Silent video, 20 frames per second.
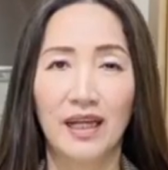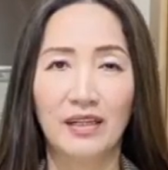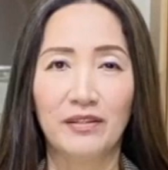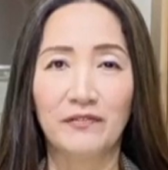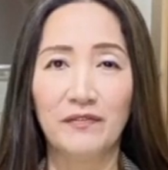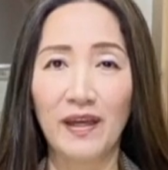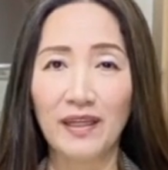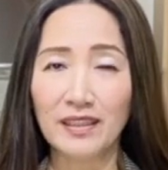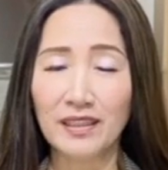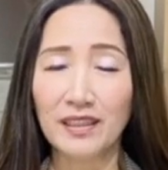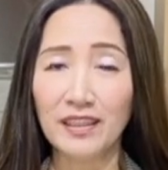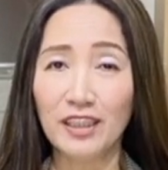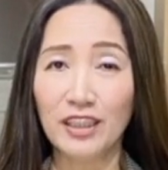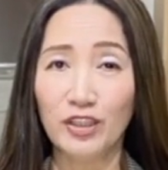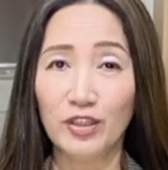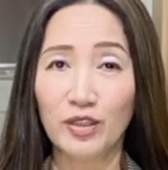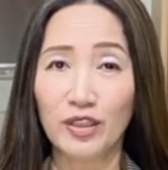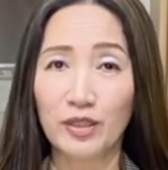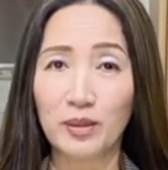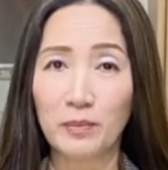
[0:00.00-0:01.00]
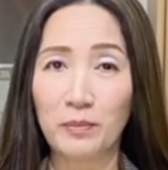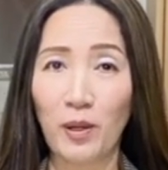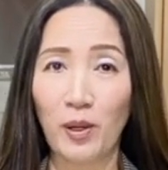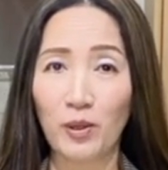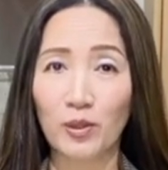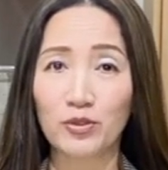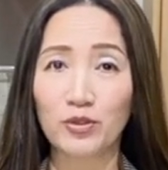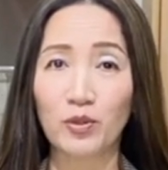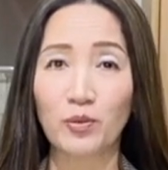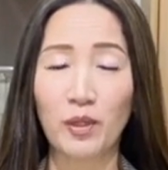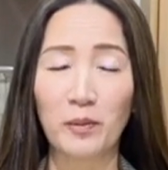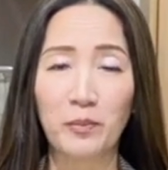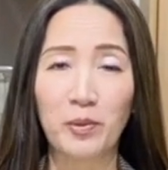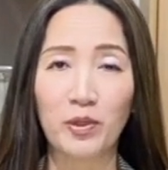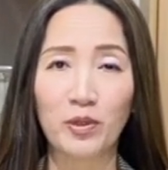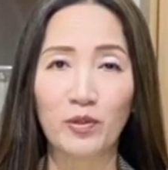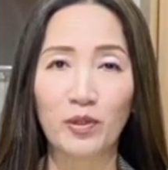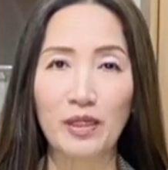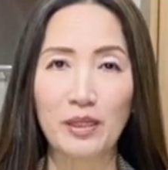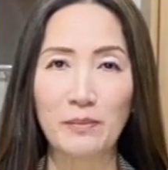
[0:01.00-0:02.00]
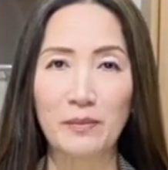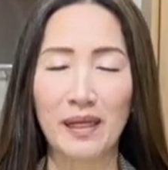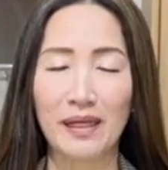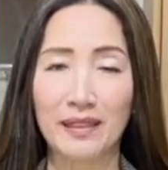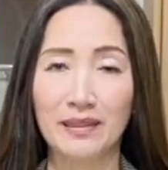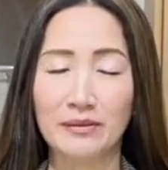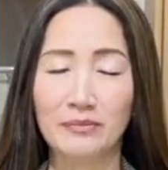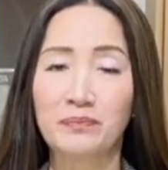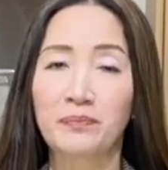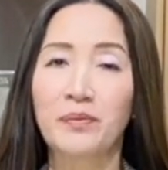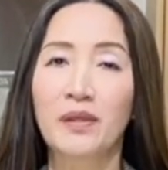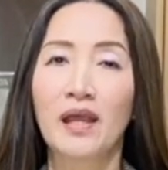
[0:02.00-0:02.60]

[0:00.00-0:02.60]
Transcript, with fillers: Finally, you need a bowl to whip your cream in.